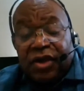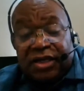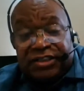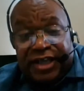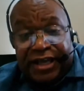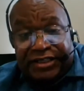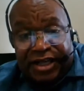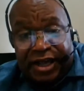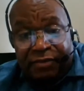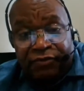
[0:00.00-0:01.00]
aside
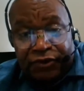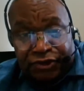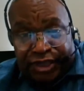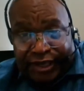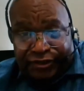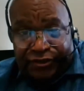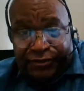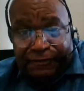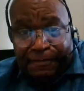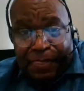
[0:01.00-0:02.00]
time for
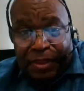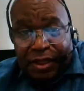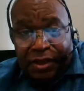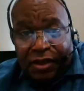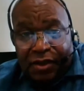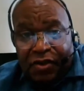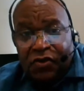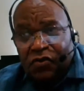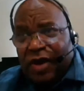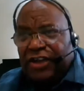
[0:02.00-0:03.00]
sex.
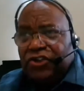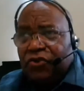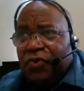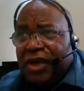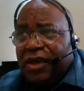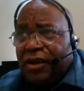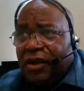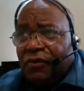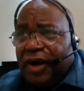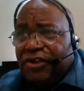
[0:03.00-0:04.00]
Oh, why should
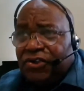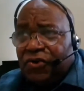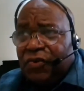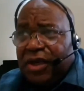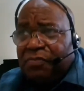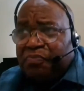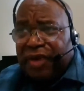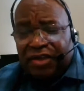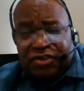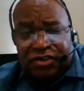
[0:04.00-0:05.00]
we
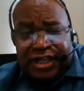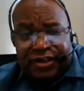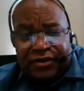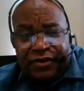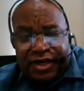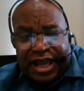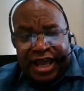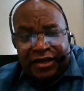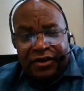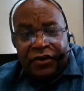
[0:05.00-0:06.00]
pencil that on our
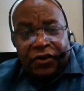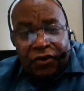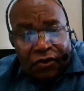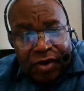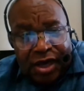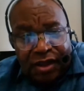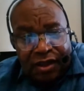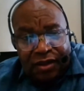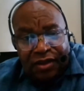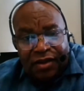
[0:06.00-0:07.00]
calendar? You know why?
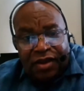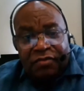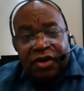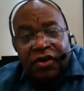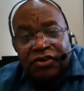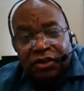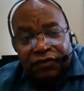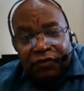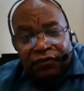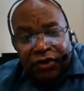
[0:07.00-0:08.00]

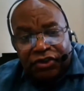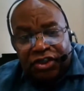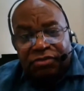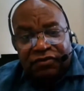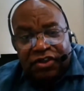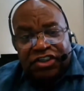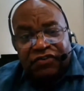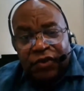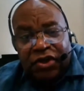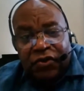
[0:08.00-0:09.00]
Because for some of
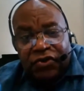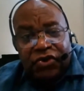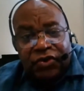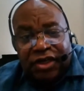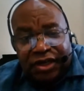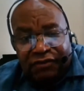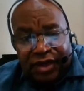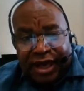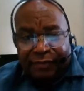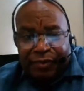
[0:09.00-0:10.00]
us, if we don't do it, it
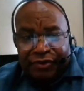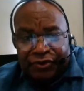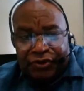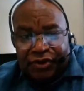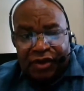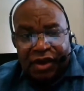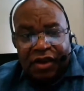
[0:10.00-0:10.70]
never happens.